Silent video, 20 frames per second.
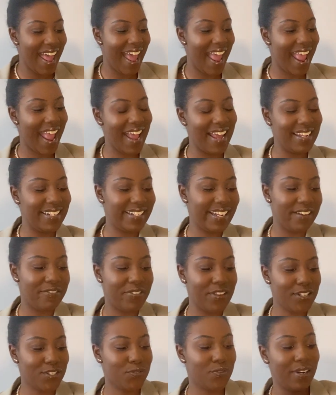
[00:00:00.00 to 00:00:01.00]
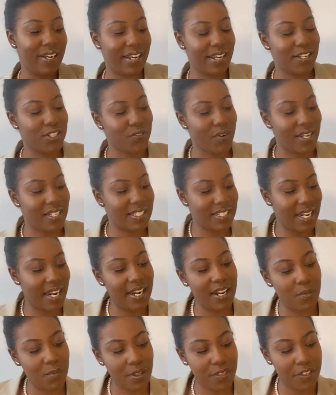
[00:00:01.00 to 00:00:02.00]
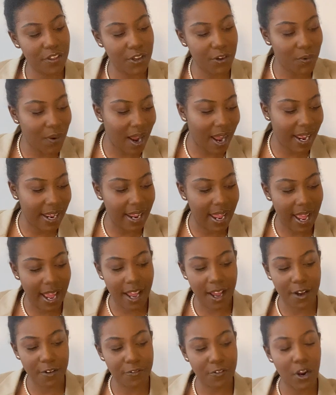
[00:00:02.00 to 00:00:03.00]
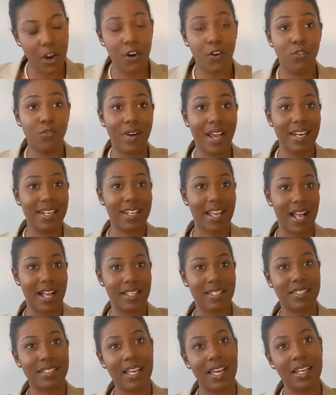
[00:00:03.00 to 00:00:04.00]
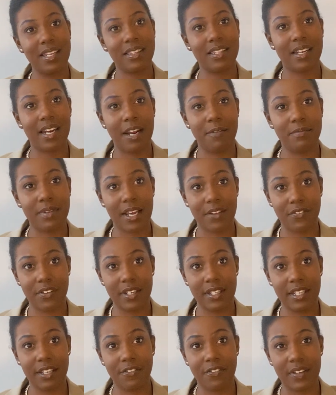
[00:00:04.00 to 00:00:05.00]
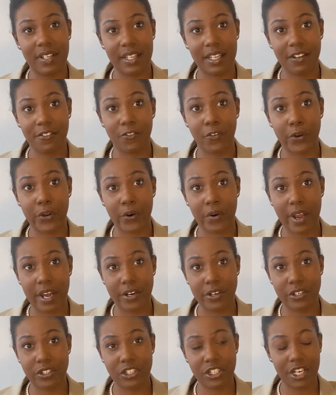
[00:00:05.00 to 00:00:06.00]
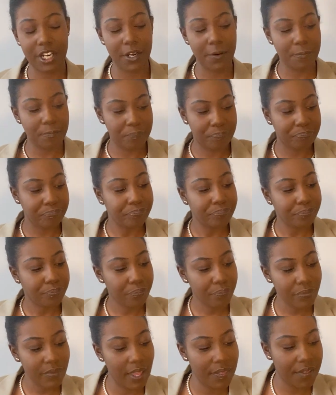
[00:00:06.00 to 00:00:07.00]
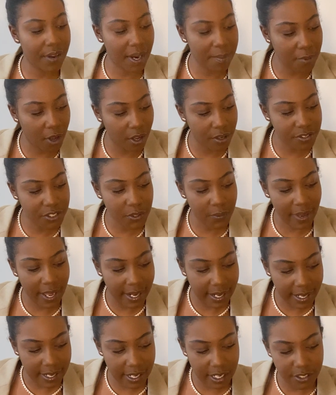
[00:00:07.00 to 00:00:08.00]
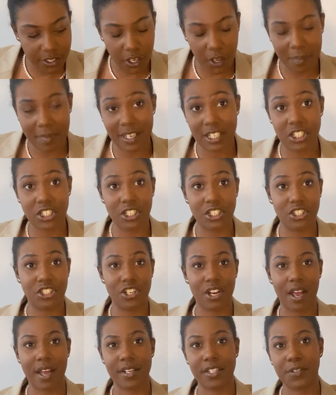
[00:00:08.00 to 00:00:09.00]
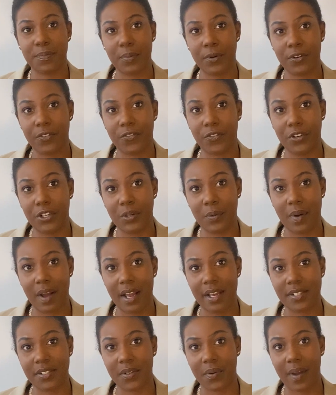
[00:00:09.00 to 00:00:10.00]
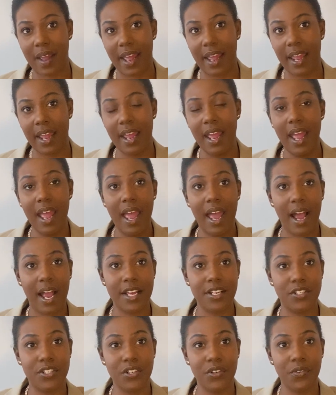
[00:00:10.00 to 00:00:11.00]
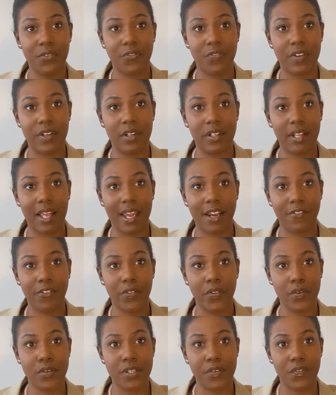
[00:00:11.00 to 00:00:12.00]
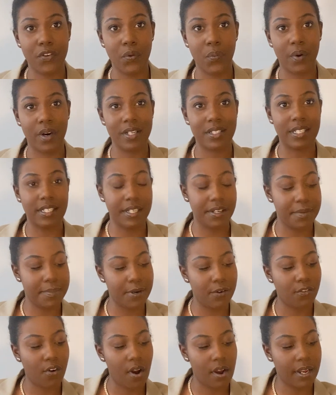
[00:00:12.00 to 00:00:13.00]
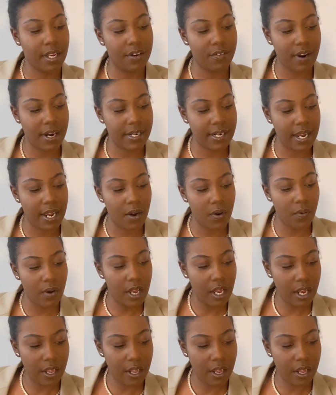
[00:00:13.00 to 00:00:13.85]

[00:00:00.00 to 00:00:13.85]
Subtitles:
And if this reading is resonating with you, I have red calcite that I'm definitely feeling for your energy. And then I'm also getting Dalmatian Jasper for you guys, okay? I do feel like, for those of you where it's a little bit rocky right now,